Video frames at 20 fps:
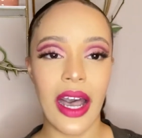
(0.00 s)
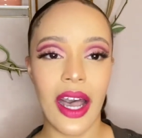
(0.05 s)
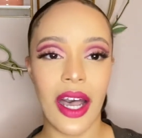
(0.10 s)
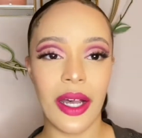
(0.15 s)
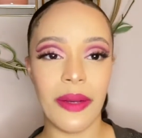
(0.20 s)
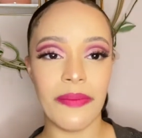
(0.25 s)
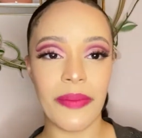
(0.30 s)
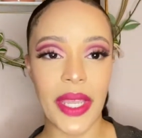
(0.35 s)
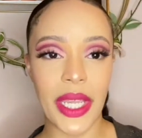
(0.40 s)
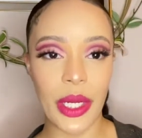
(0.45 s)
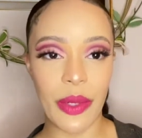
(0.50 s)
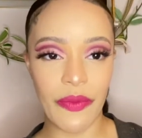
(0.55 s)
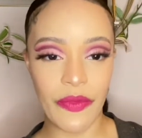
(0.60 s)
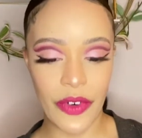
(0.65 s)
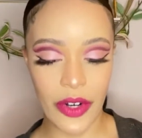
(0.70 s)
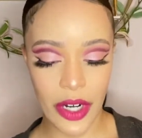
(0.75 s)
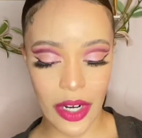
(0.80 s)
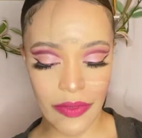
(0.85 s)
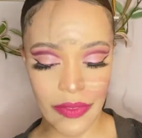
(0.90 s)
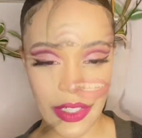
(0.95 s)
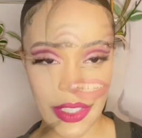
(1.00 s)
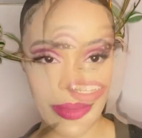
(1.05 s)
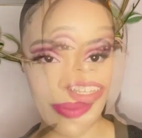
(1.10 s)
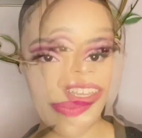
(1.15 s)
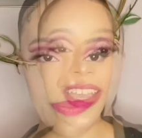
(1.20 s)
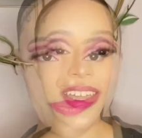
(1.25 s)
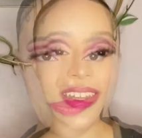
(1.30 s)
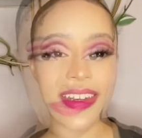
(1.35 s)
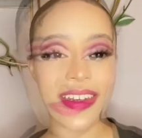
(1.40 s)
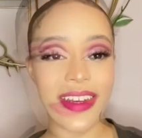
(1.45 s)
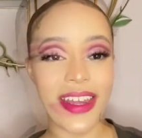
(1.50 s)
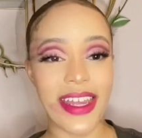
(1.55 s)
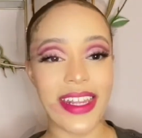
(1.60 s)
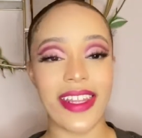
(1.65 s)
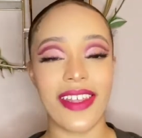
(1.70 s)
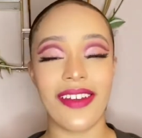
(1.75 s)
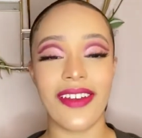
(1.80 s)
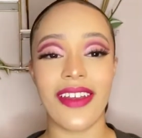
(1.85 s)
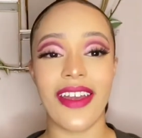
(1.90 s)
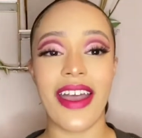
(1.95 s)
Makeup Forever. We got
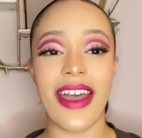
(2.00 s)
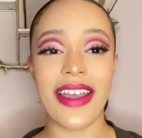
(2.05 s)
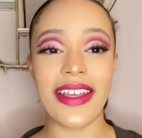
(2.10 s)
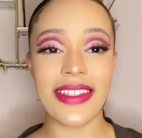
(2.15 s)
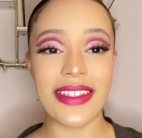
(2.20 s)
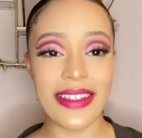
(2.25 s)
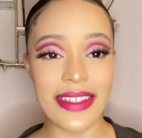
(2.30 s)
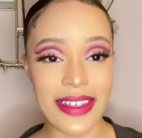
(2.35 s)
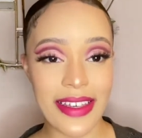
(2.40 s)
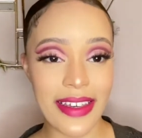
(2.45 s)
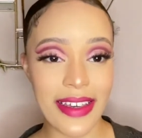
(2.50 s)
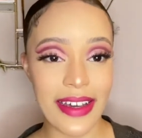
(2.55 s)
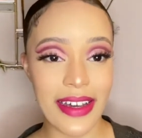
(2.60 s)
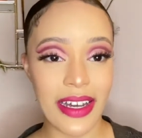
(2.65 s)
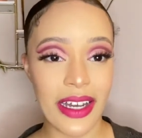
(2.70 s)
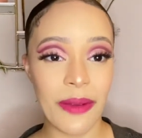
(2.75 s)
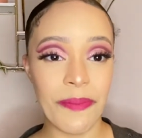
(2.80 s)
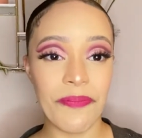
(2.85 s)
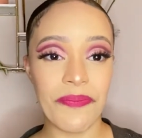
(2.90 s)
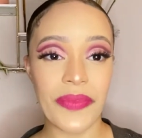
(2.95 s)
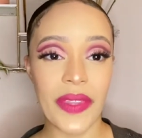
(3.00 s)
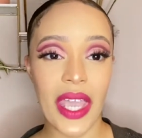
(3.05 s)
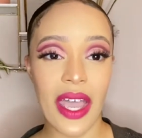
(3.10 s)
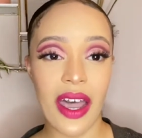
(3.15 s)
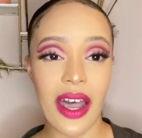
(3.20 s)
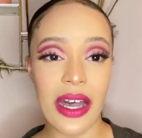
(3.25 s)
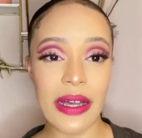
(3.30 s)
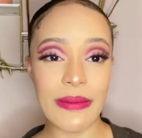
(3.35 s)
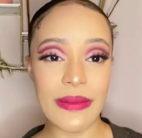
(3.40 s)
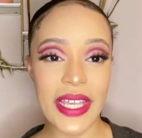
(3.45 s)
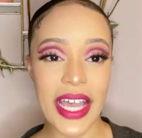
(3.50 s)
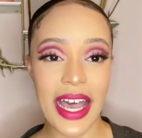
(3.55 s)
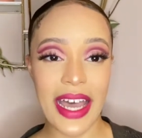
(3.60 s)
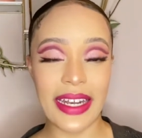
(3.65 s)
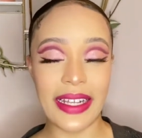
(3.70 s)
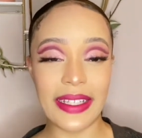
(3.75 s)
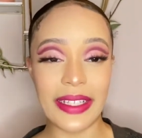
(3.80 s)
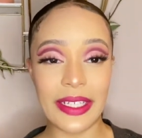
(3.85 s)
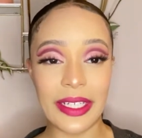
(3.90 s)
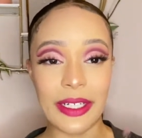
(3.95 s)
another idea to add
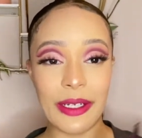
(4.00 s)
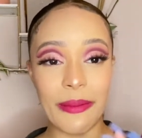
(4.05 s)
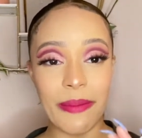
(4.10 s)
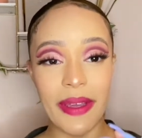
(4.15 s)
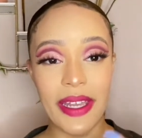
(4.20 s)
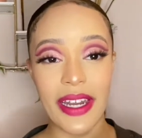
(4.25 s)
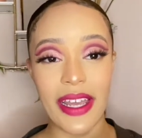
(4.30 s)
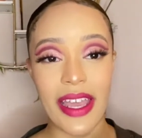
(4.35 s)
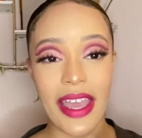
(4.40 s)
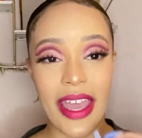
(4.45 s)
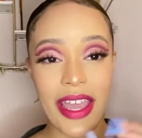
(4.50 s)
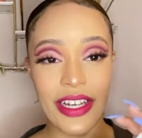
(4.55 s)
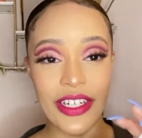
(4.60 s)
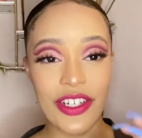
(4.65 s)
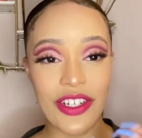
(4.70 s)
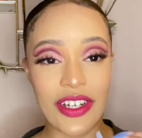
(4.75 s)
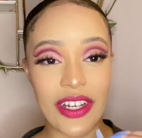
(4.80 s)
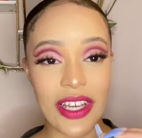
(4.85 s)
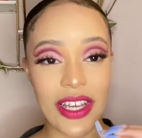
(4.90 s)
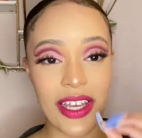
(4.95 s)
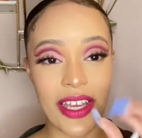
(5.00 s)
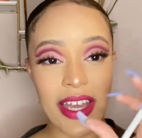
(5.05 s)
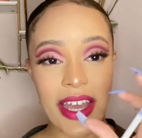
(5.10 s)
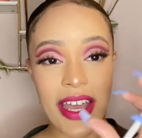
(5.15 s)
a little bit of extra